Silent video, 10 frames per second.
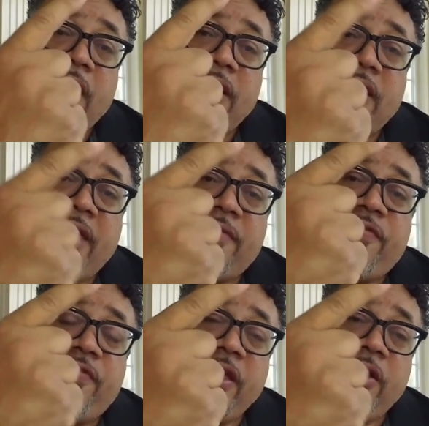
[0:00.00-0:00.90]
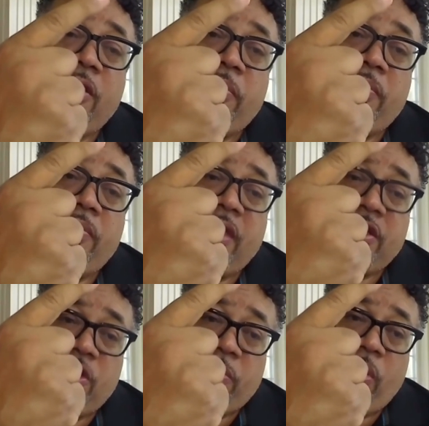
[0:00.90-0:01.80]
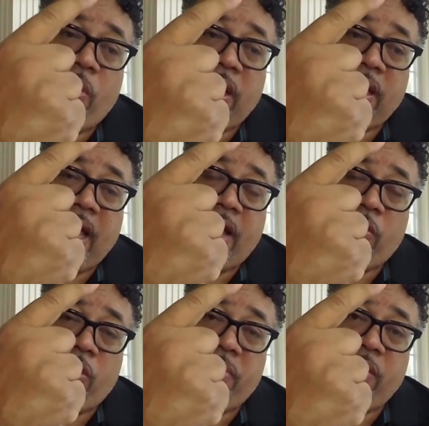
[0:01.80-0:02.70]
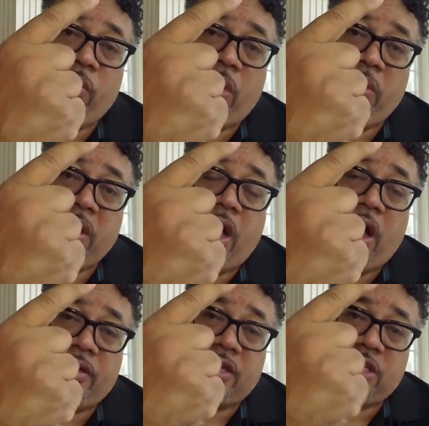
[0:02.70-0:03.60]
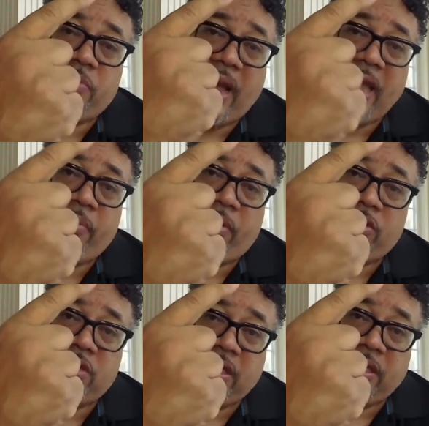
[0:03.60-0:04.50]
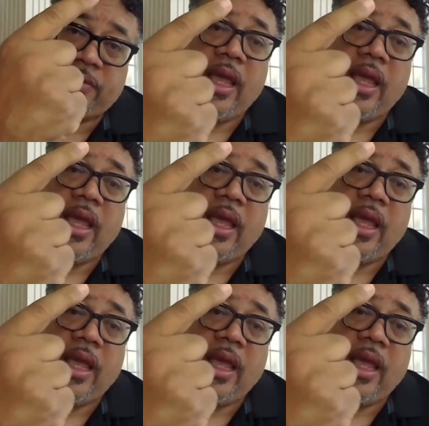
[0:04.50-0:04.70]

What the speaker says: that finger that you're pointing out would be what we call the spike protein.